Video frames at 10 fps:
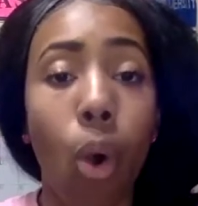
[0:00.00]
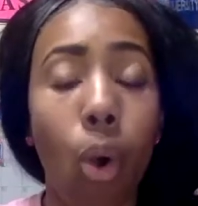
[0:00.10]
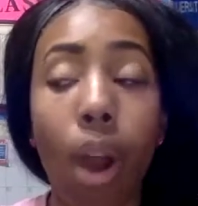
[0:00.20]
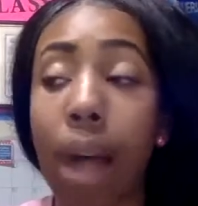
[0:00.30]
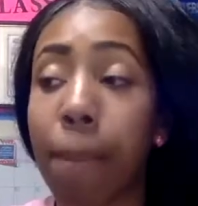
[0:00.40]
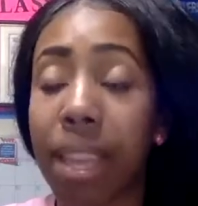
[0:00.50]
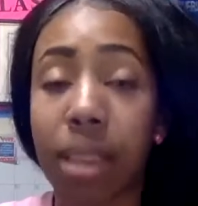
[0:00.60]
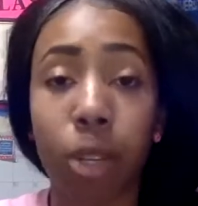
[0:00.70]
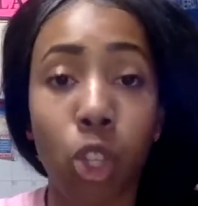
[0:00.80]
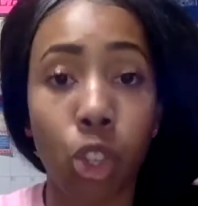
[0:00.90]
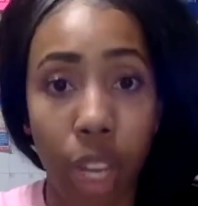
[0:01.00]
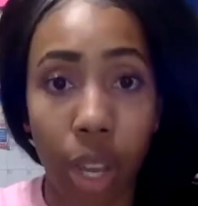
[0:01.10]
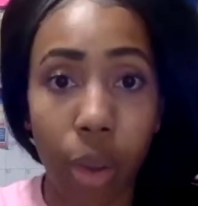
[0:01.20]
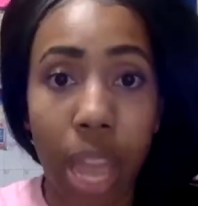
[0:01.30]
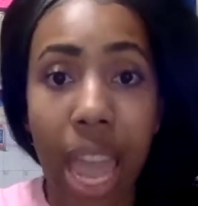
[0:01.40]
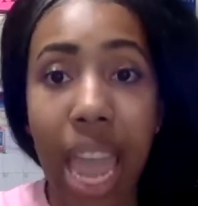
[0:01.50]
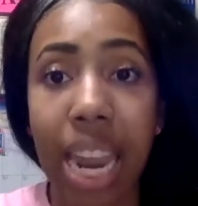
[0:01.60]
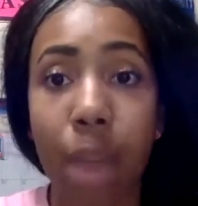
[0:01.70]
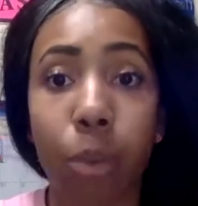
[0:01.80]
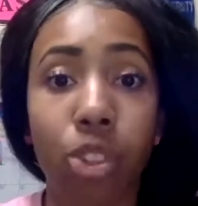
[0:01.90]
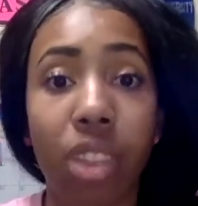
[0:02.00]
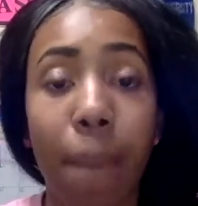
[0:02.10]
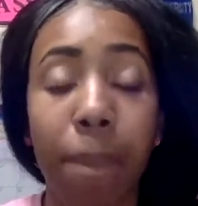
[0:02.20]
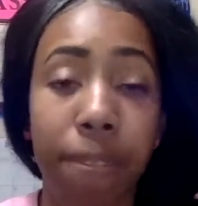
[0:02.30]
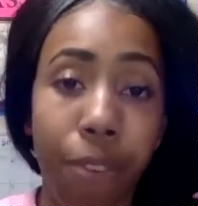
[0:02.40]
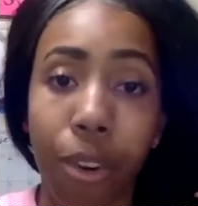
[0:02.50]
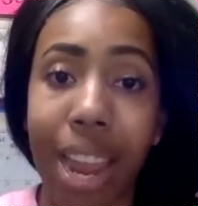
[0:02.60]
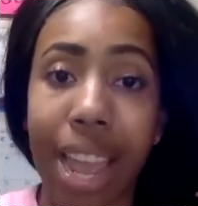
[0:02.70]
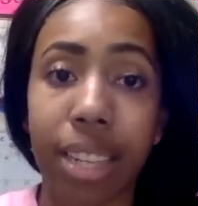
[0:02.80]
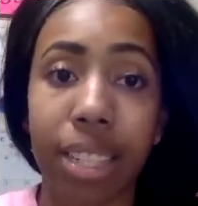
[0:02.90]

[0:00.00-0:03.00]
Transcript: or I'll make them a trio, and I will do that beforehand.